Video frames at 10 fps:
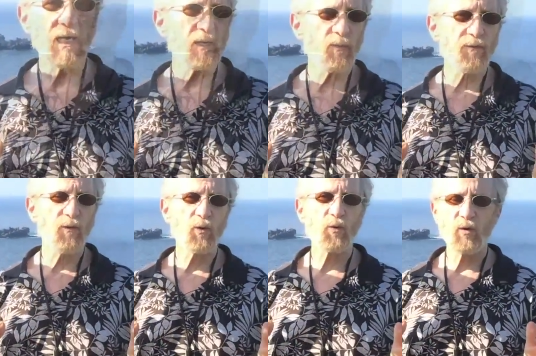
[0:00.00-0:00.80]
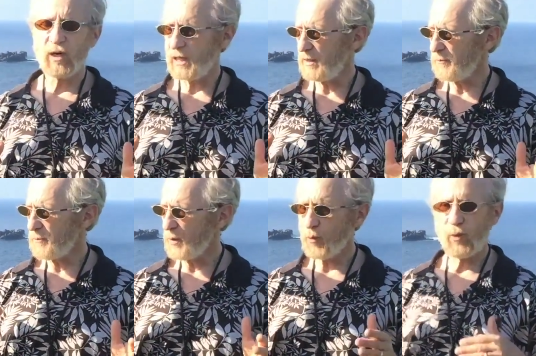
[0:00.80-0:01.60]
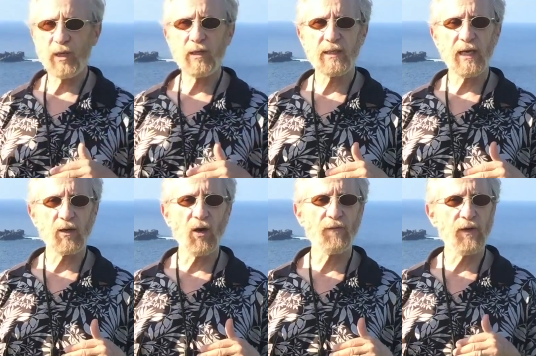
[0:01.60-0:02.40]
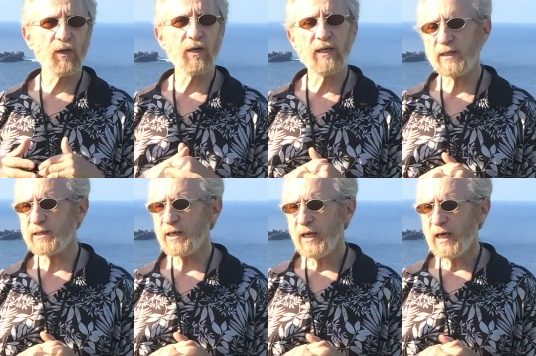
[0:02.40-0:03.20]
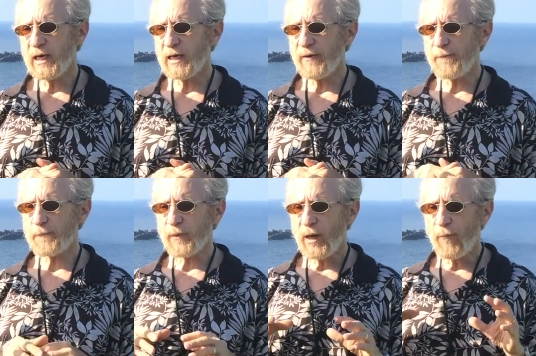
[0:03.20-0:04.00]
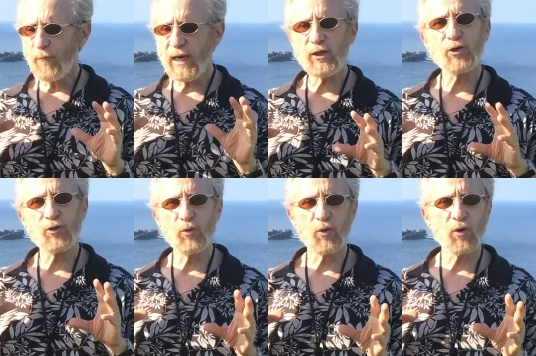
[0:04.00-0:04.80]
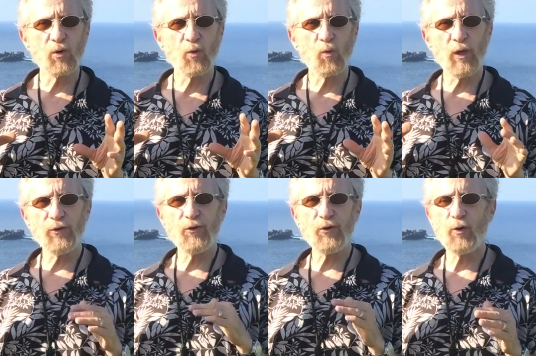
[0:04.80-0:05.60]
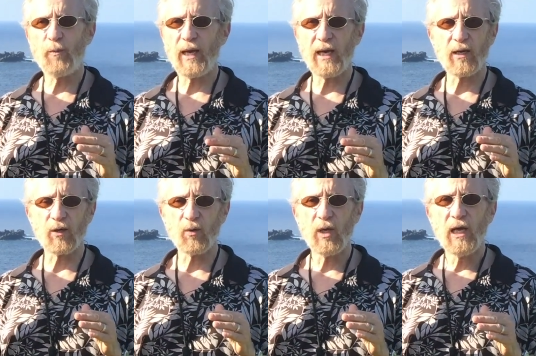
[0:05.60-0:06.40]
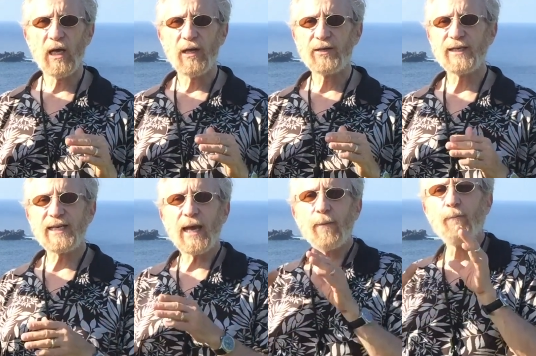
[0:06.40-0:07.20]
item before we take off here is make sure when you do your pano to take